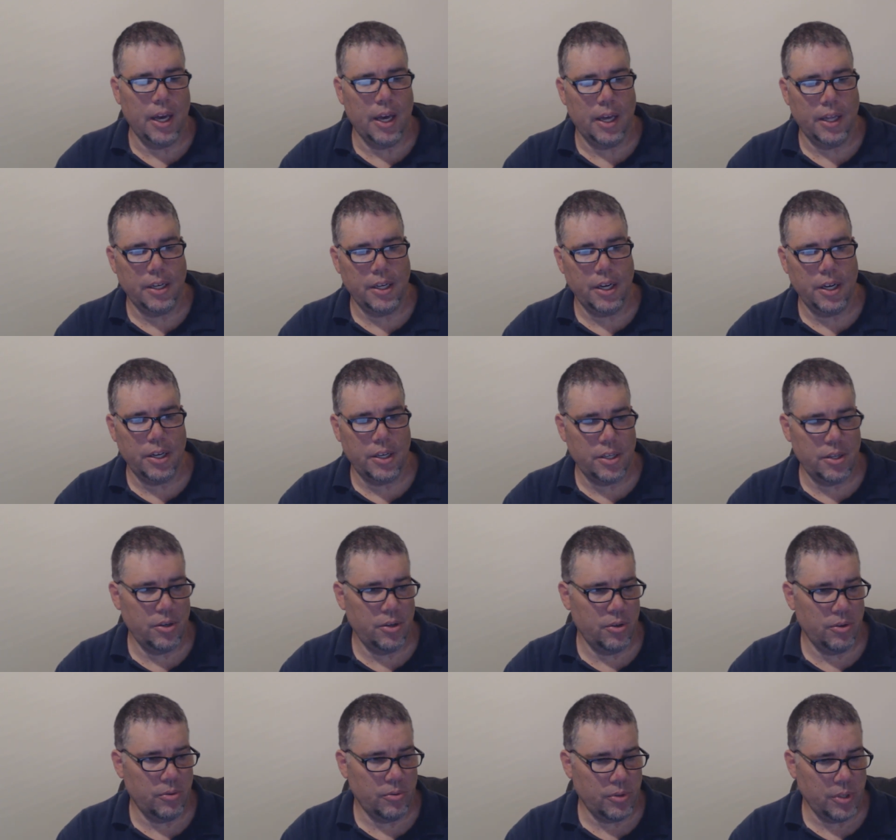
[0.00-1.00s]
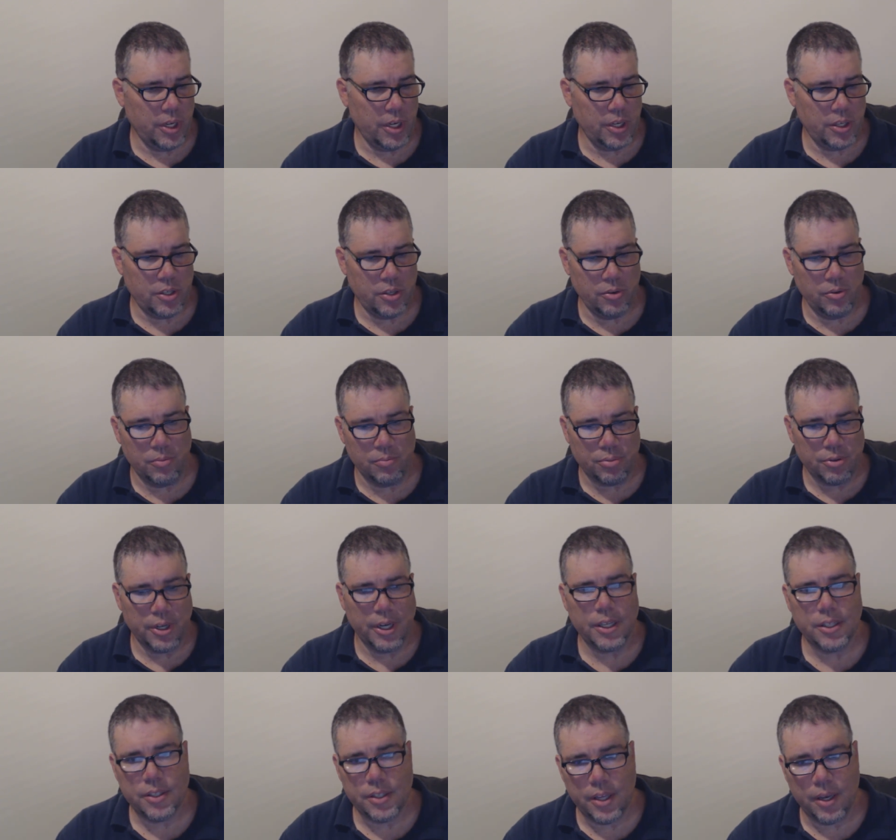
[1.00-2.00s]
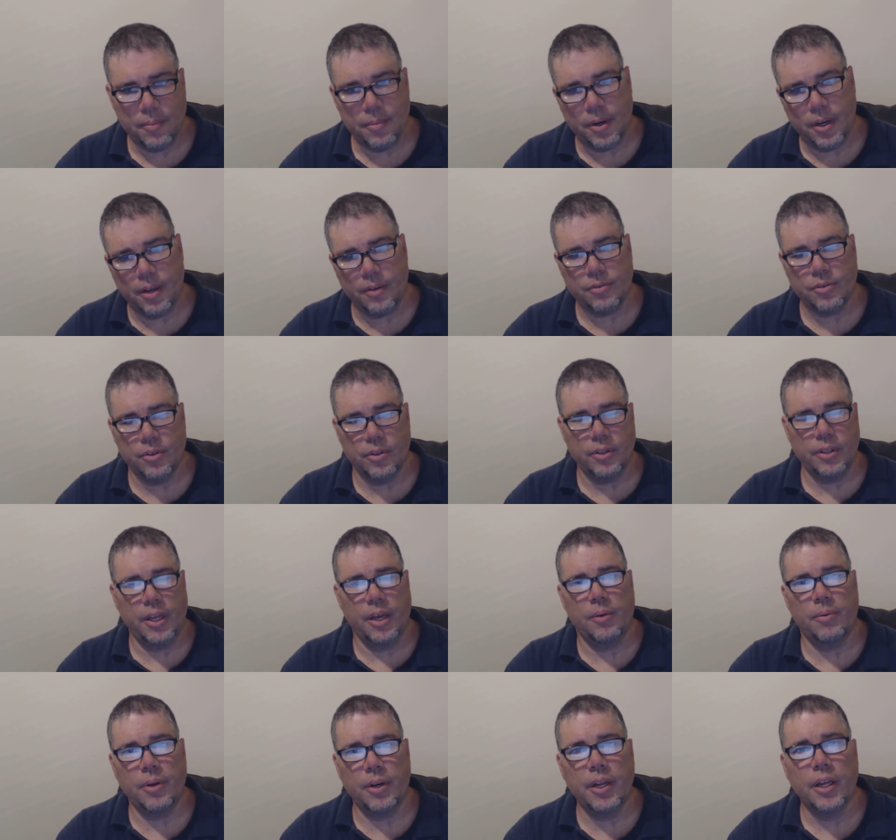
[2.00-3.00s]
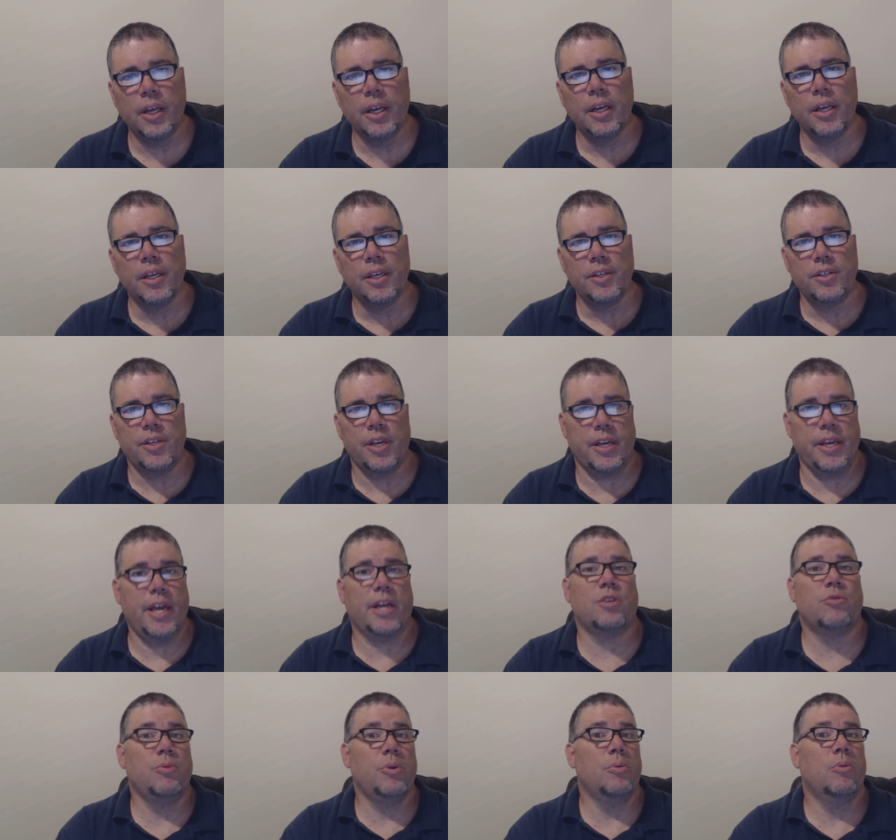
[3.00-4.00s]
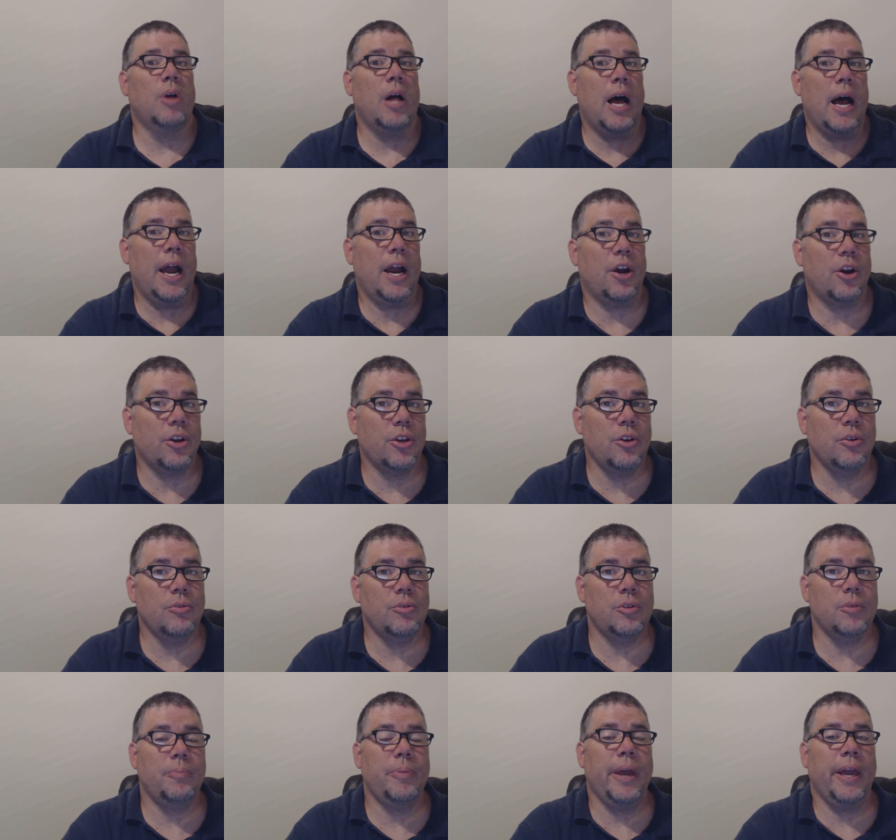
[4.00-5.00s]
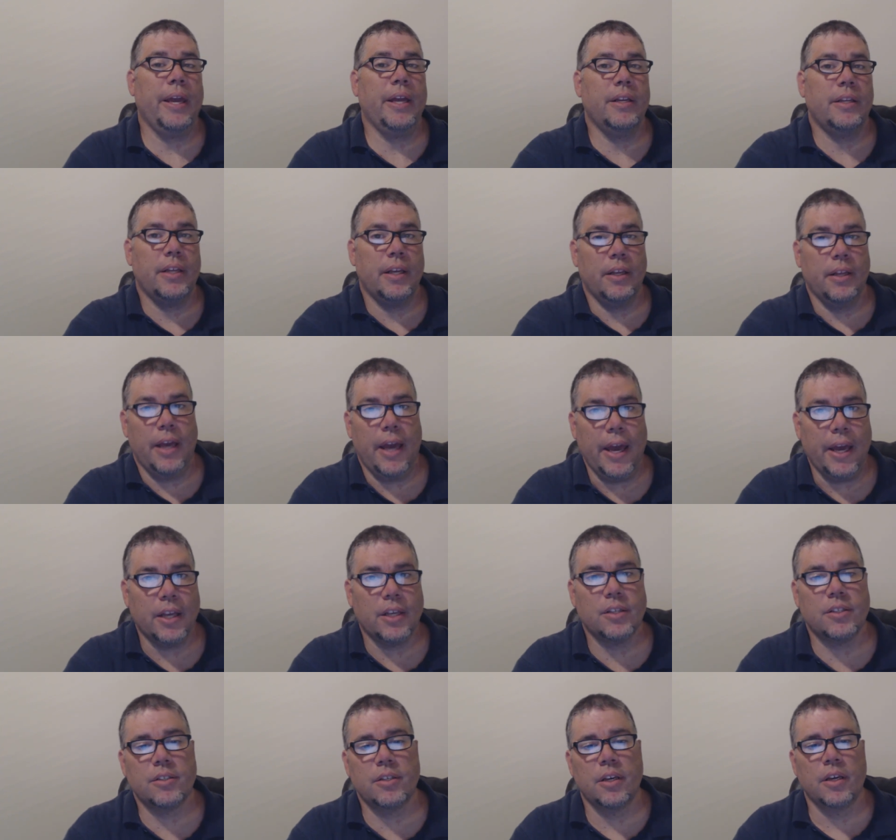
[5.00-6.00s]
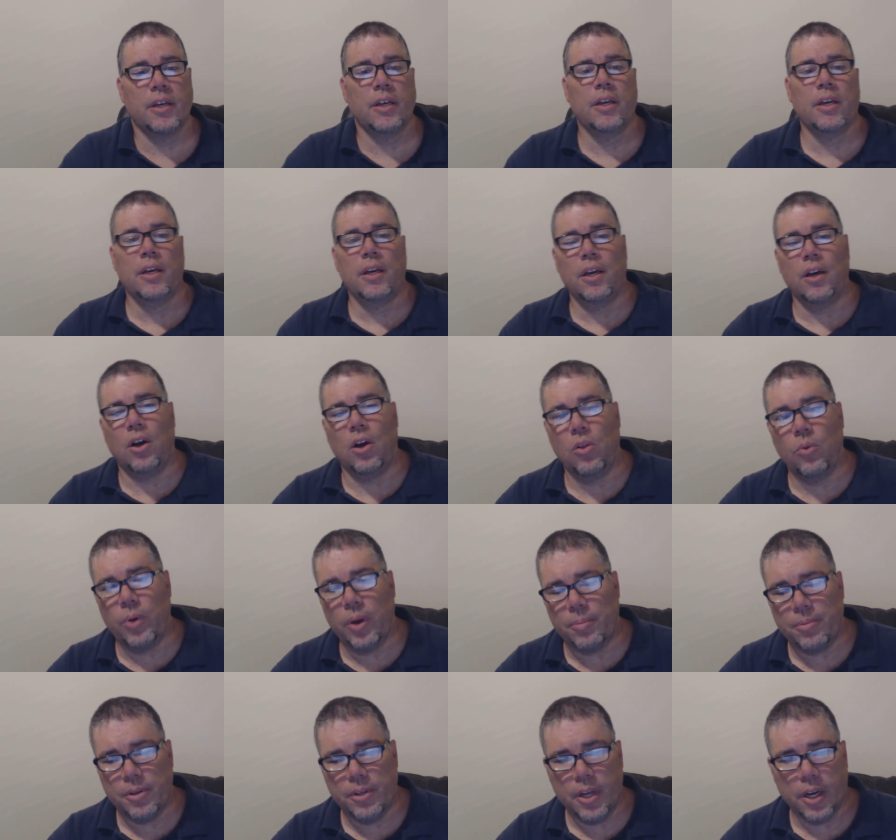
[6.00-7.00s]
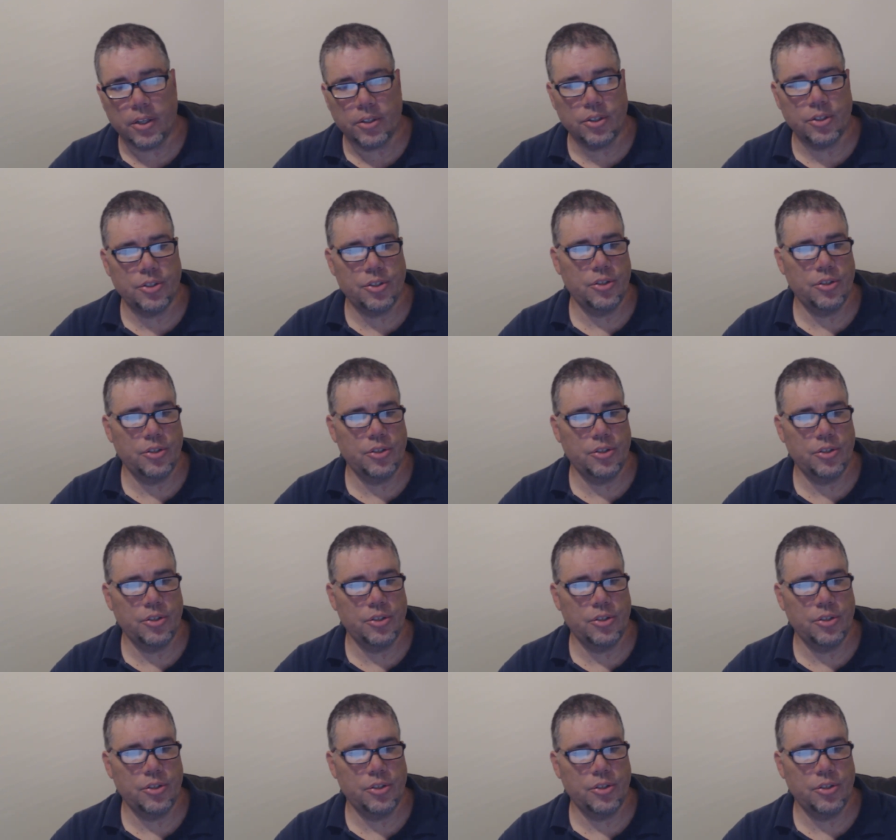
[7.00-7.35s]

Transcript: uh, needed to needed to impress them enough so that they would say, "Yes, we will hire you to paint X," all the way up to Dr.